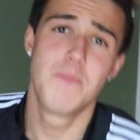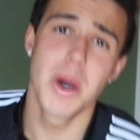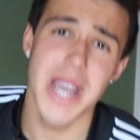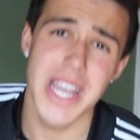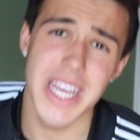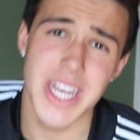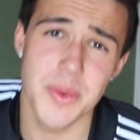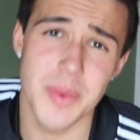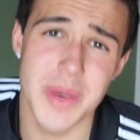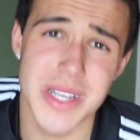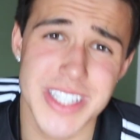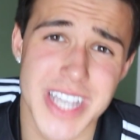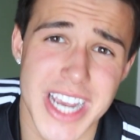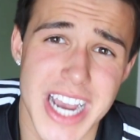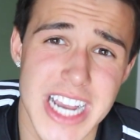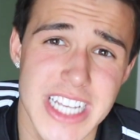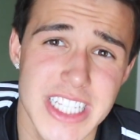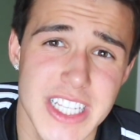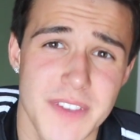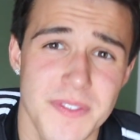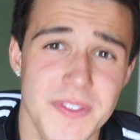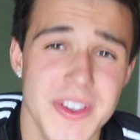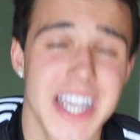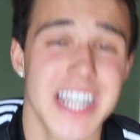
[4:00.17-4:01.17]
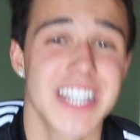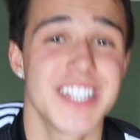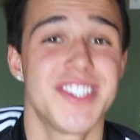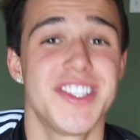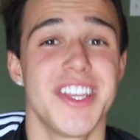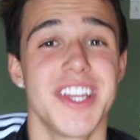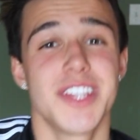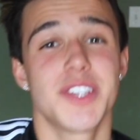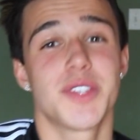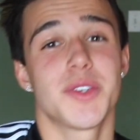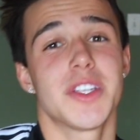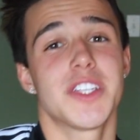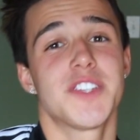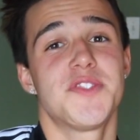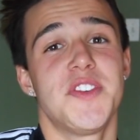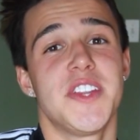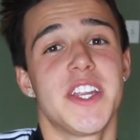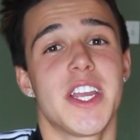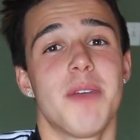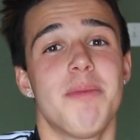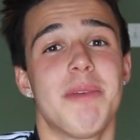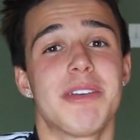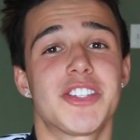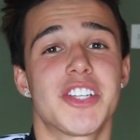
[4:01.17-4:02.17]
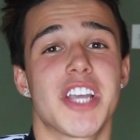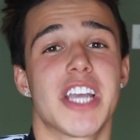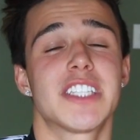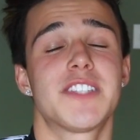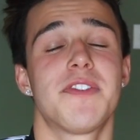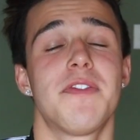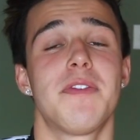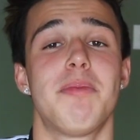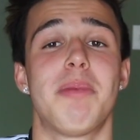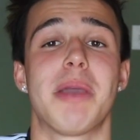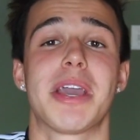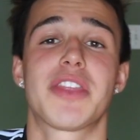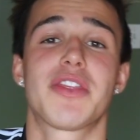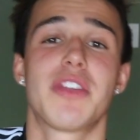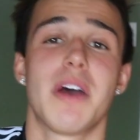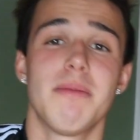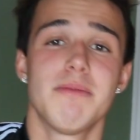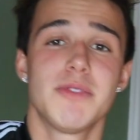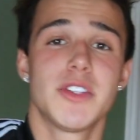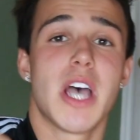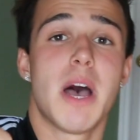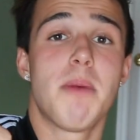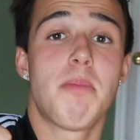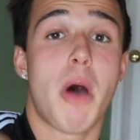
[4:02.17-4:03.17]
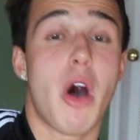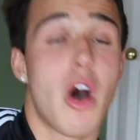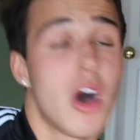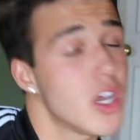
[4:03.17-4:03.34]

But anyways, guys, if you guys did enjoy this video, make sure you guys give a big thumbs up.